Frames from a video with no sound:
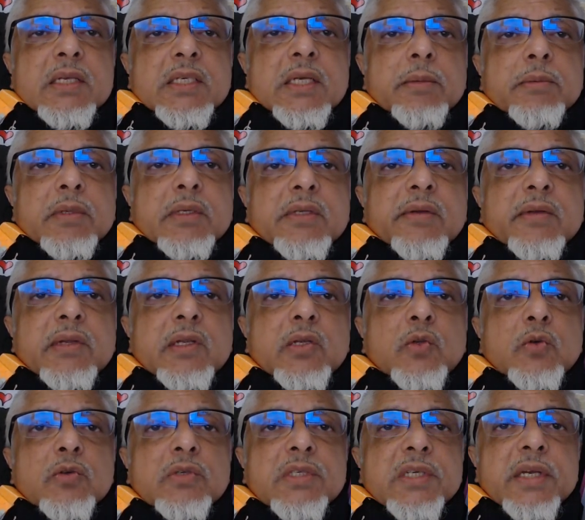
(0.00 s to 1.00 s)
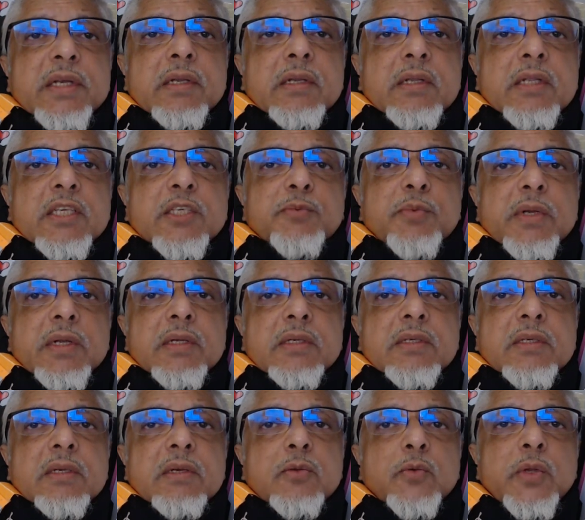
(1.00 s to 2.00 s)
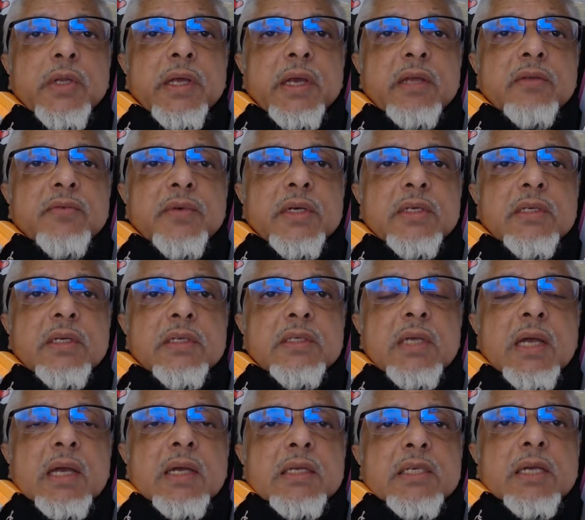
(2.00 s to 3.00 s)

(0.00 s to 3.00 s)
Chapter 72, Jinn, the spirits, 28 verses.